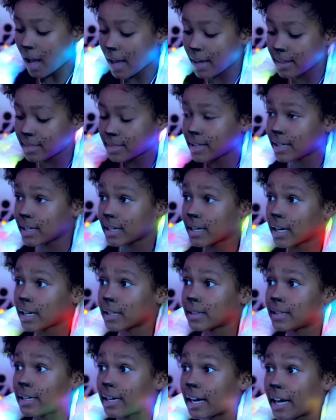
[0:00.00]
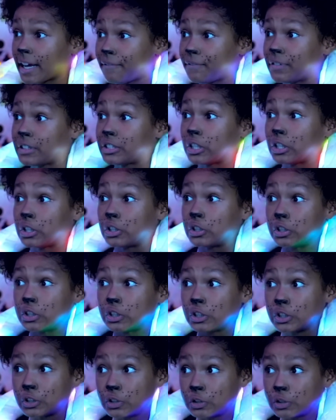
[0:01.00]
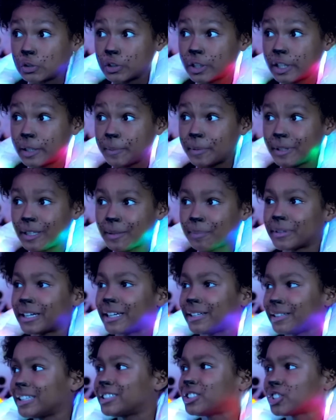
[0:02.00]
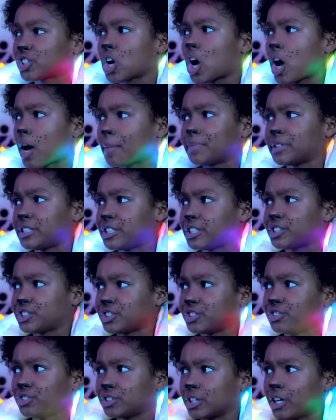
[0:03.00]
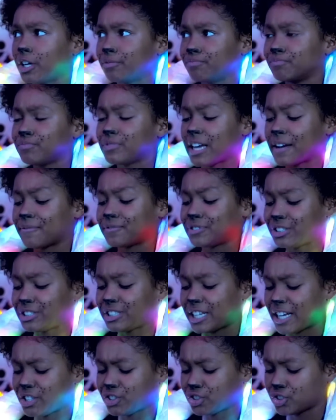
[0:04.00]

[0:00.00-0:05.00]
I think the knife is a little creepy, but it's a competition, so you have to stay